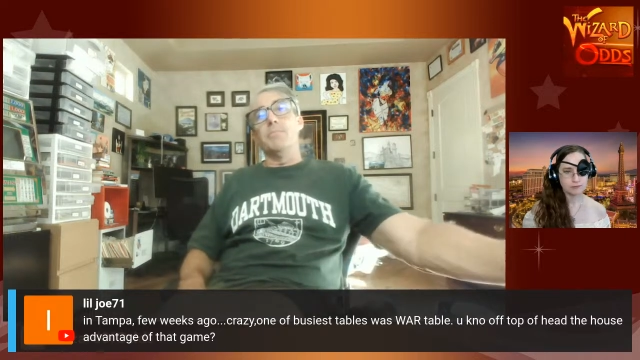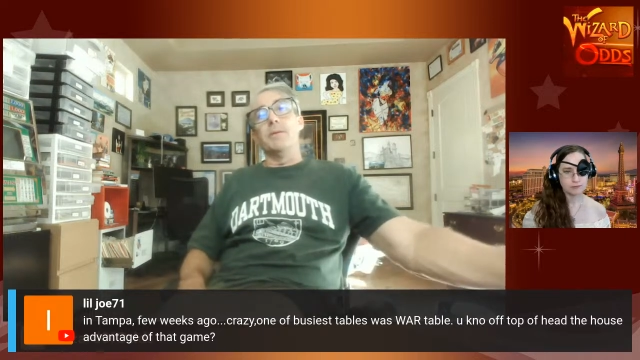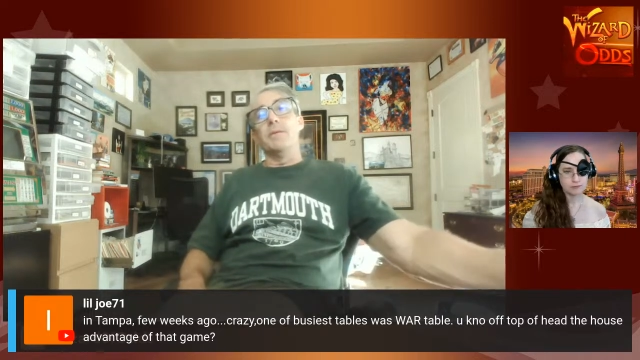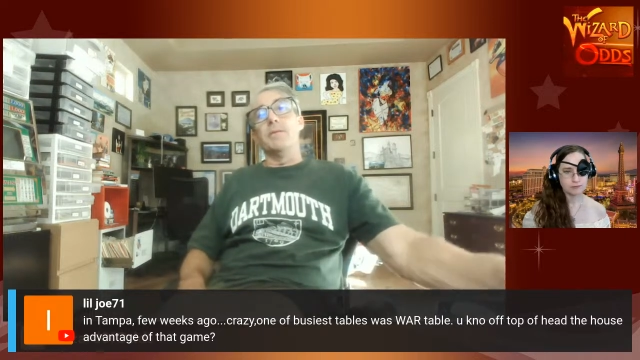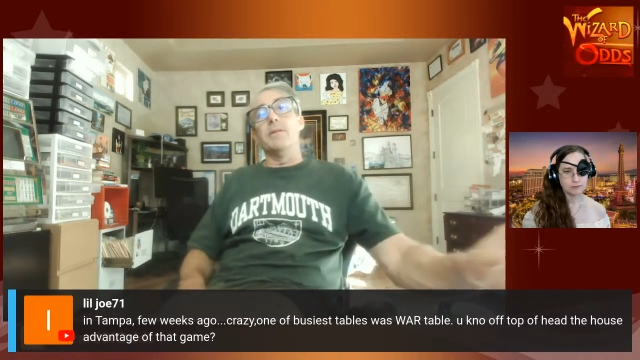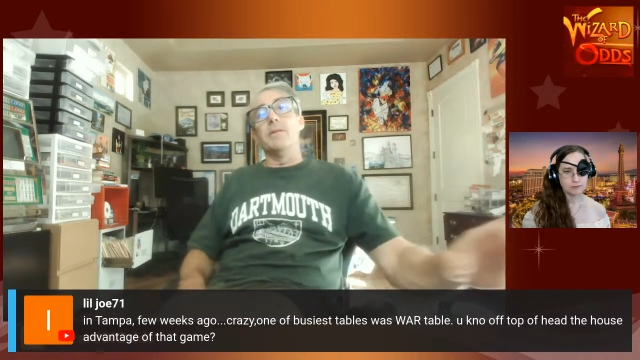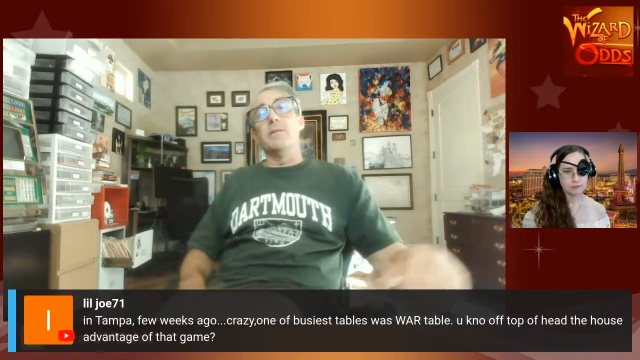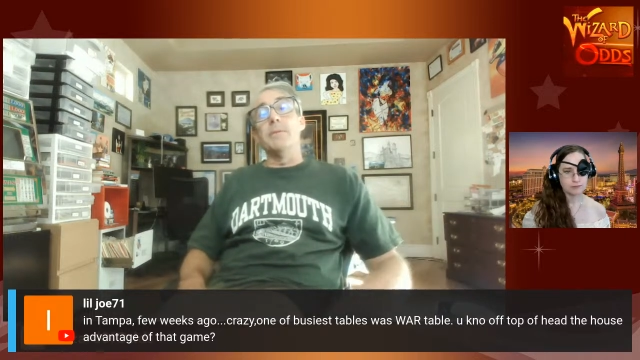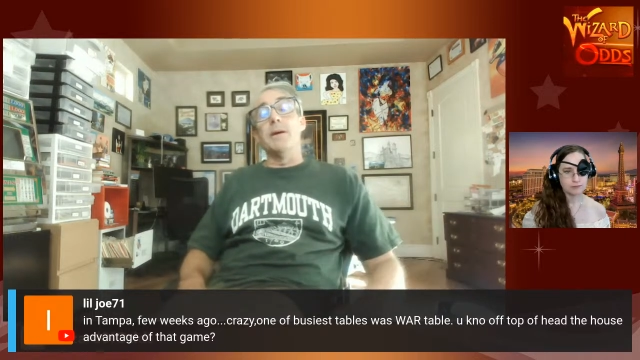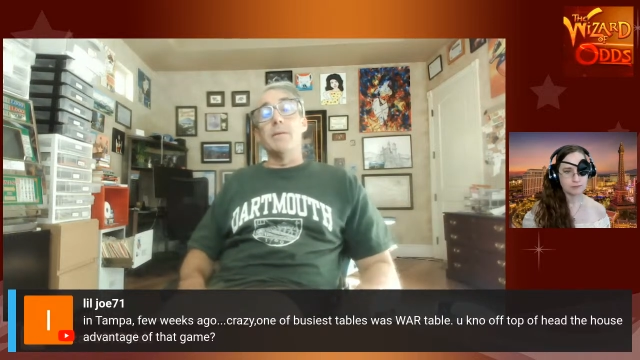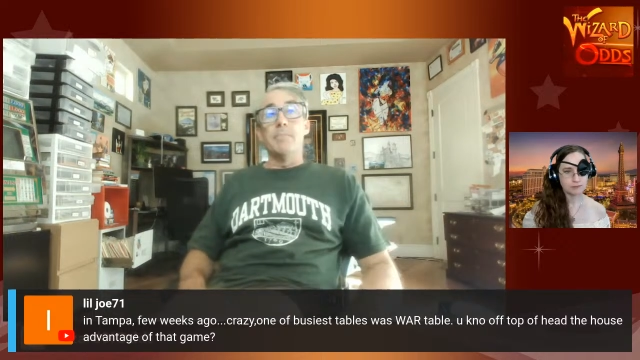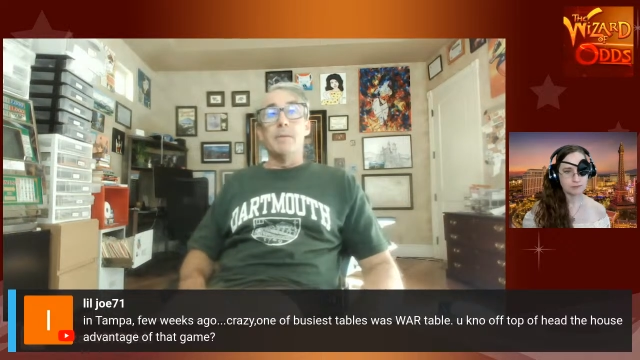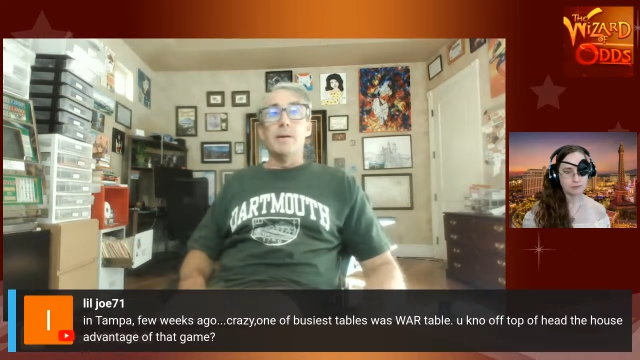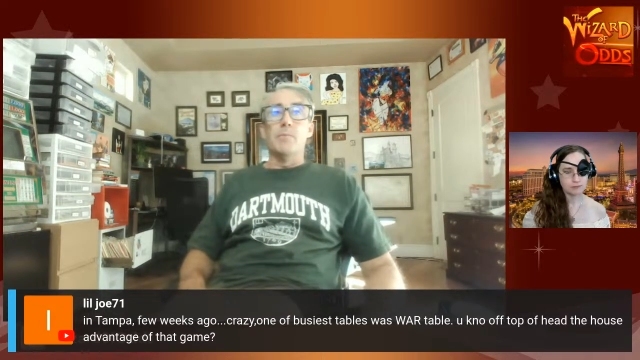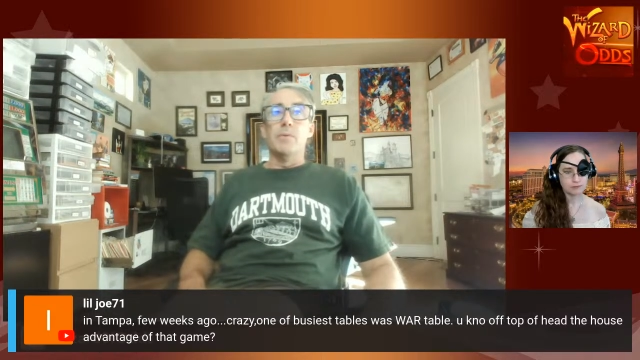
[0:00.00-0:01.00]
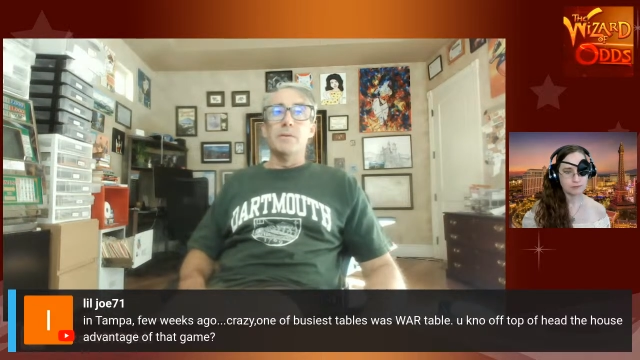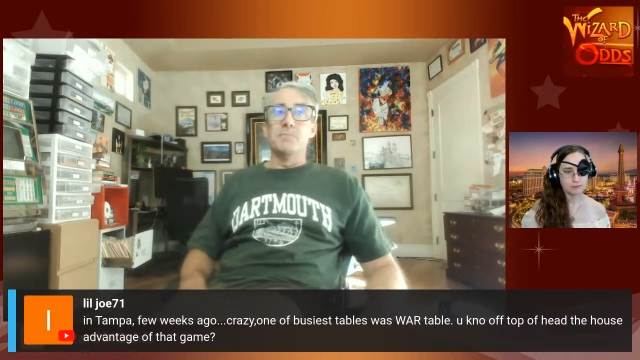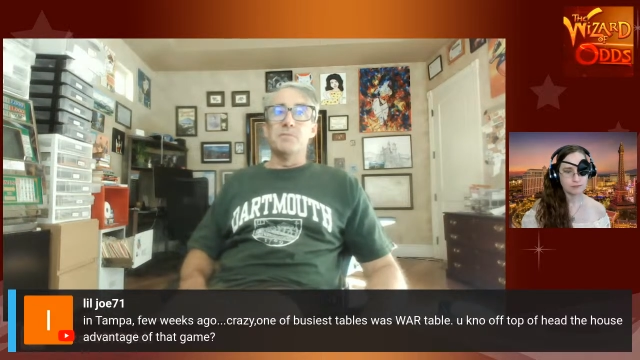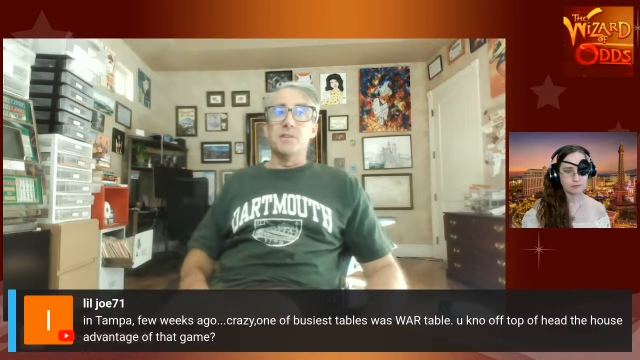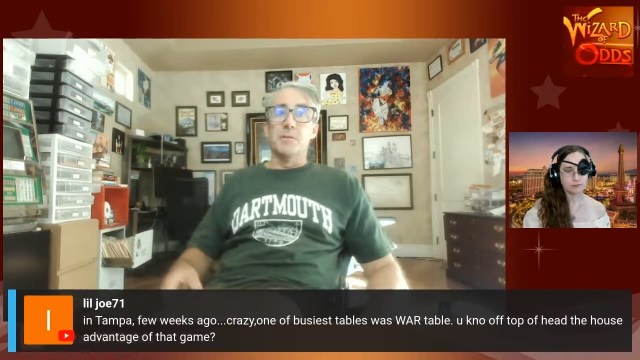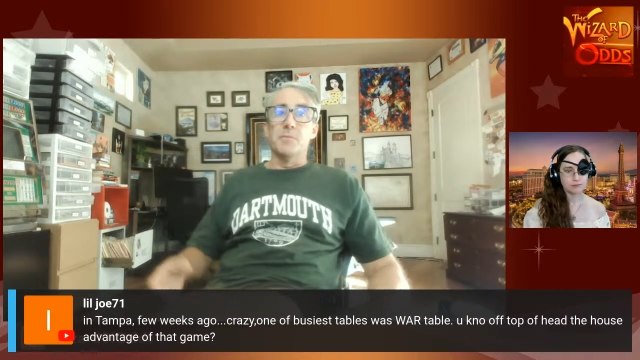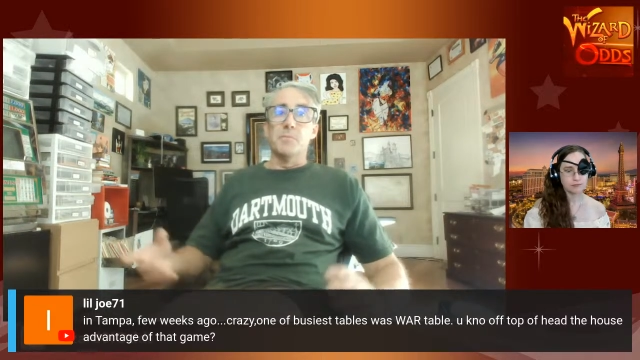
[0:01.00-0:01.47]
But my
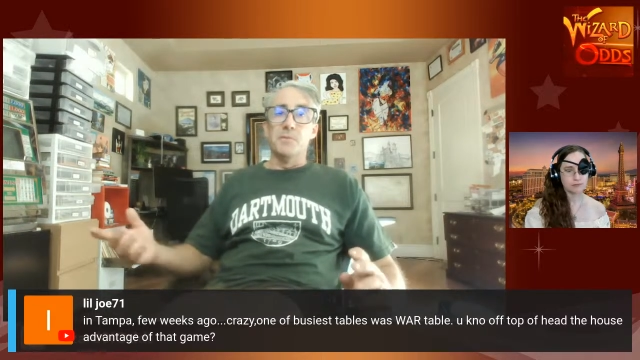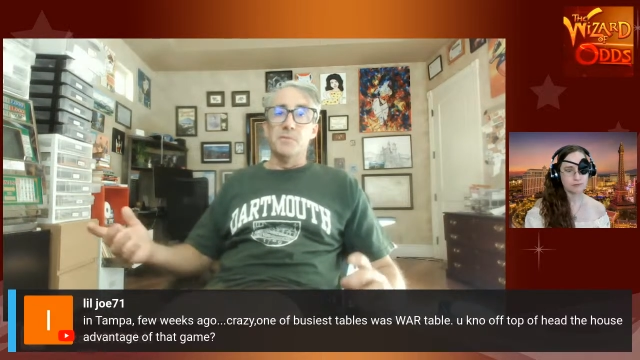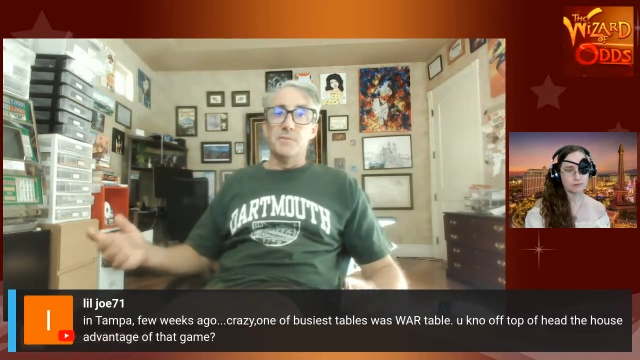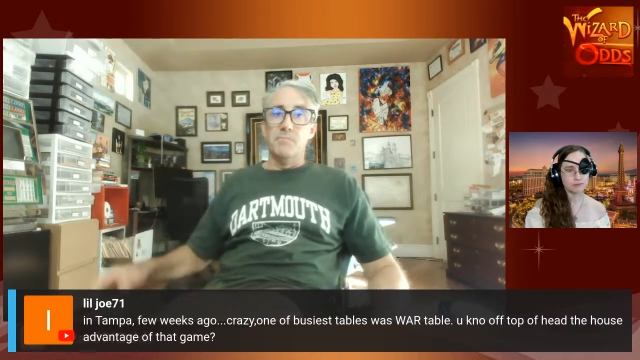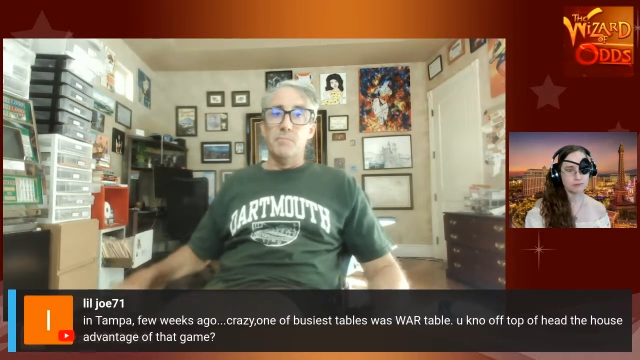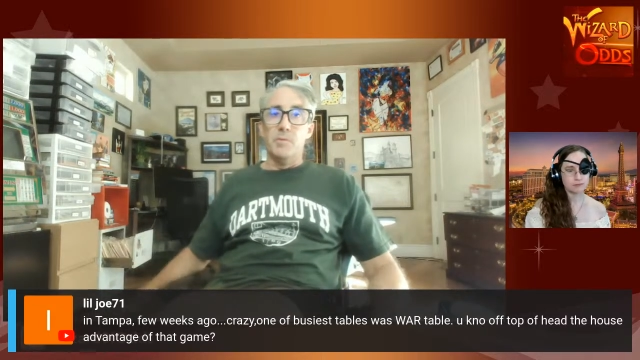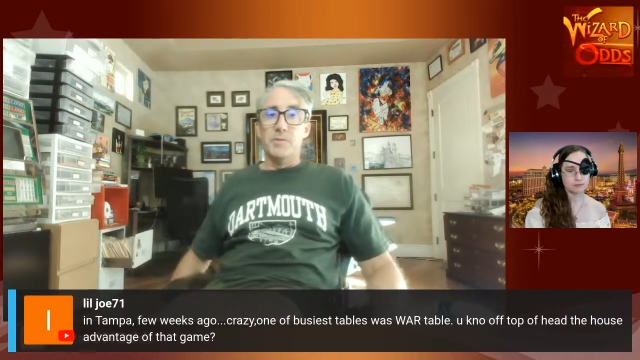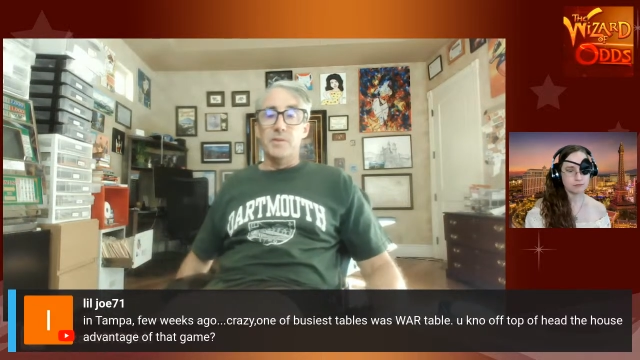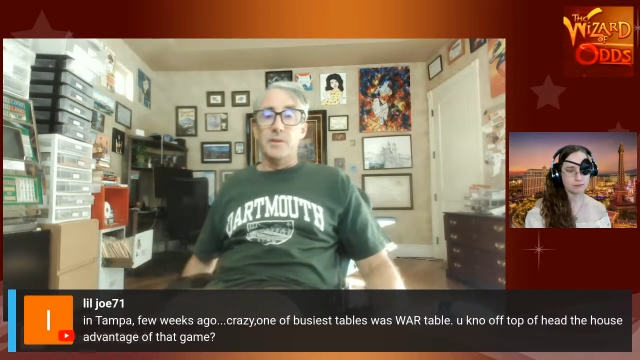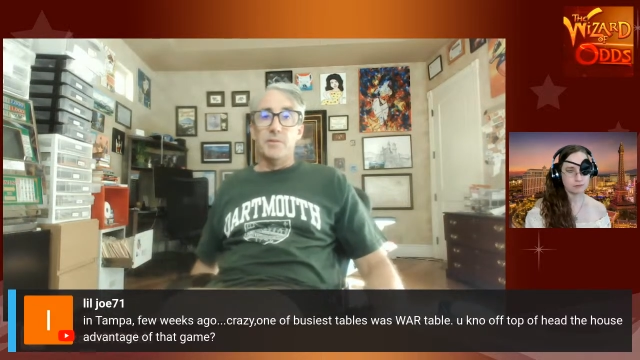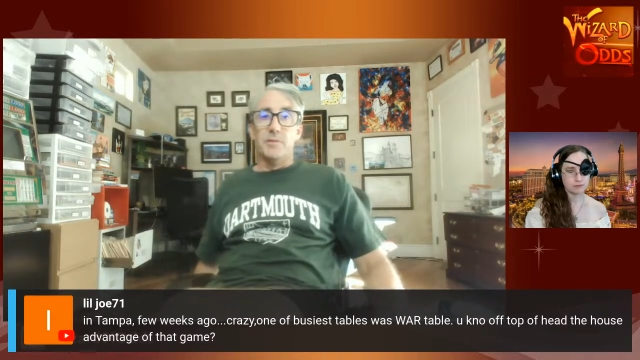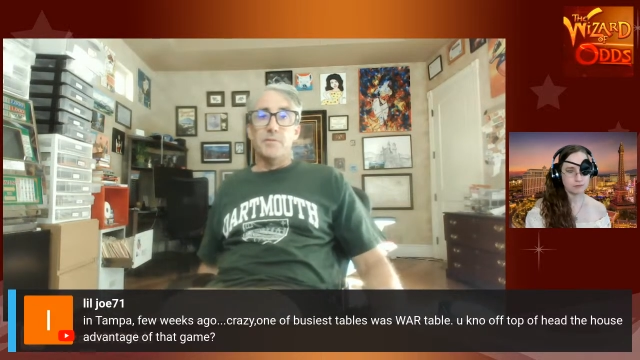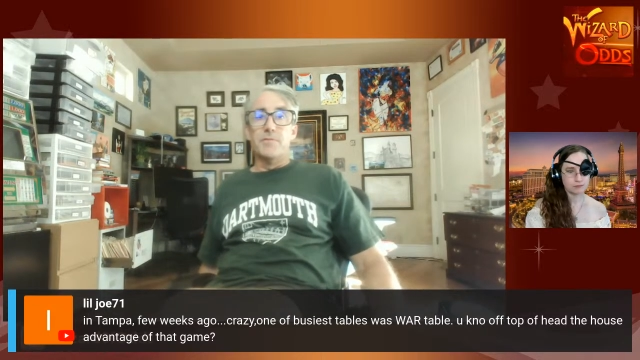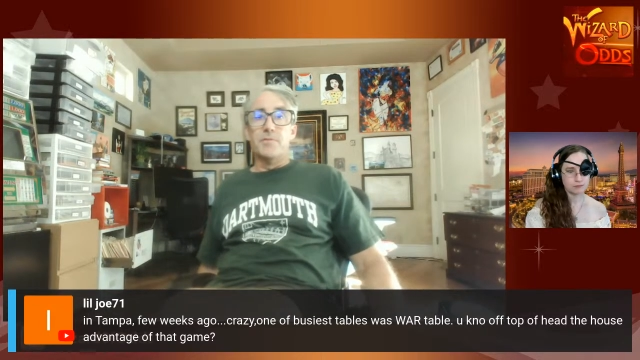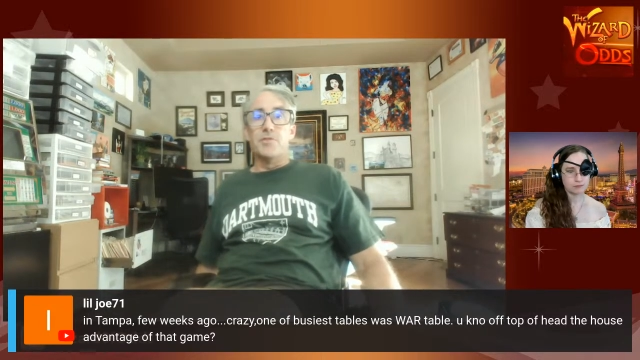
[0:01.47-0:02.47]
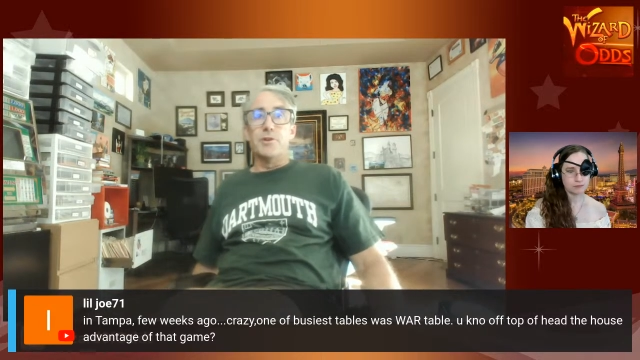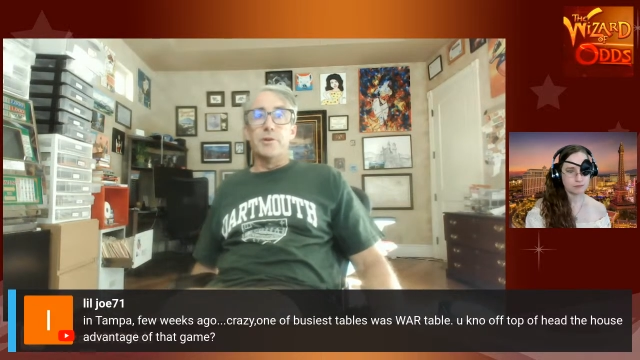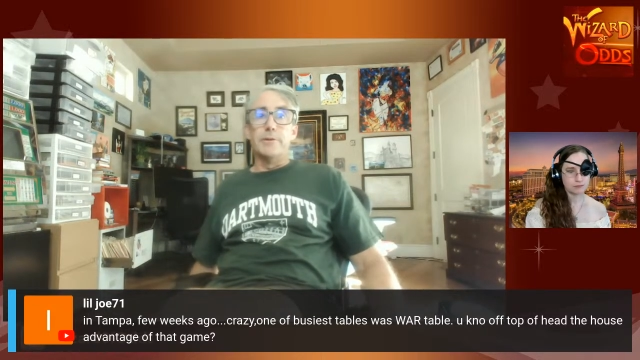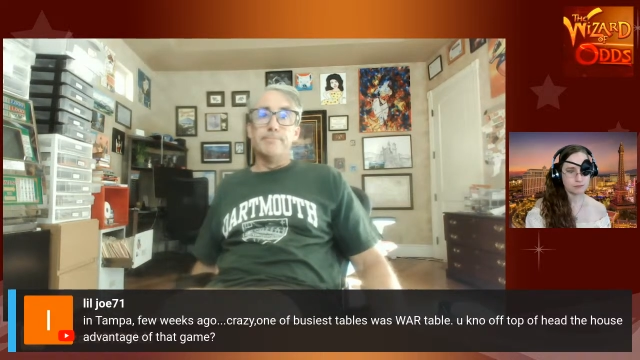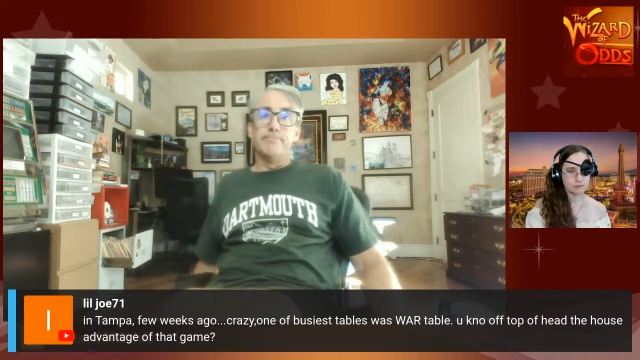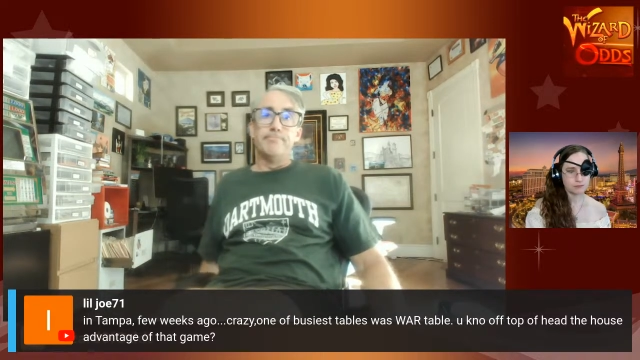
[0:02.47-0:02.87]
website will tell you for sure.